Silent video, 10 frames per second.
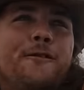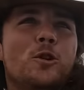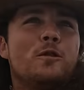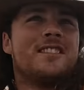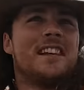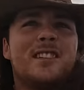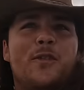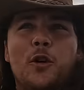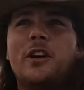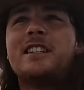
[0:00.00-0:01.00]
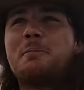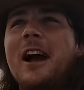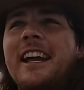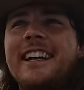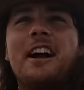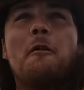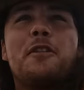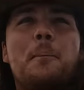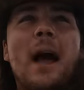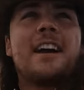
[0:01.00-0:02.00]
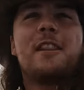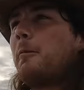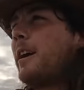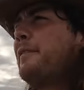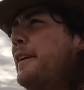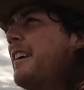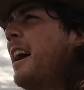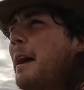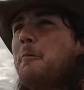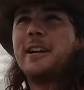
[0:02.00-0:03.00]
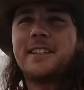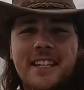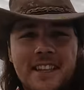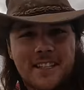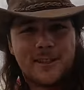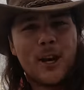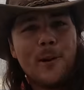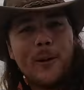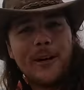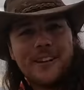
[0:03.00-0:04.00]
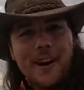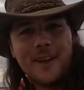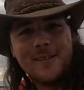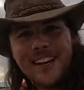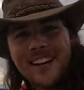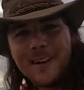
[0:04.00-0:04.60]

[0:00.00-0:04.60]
full six footers breaking off the back of the reef here eh? and we're just in this 2.9 meter